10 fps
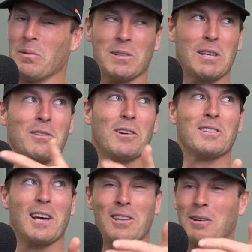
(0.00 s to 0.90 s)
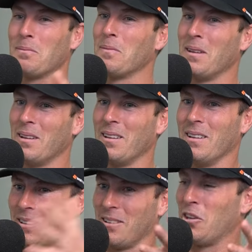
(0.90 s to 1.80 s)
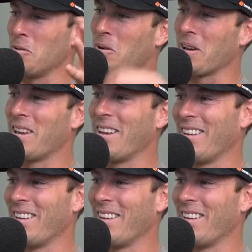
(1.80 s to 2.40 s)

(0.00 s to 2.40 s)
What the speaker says: with my 7-year-old son, not the dirt bike.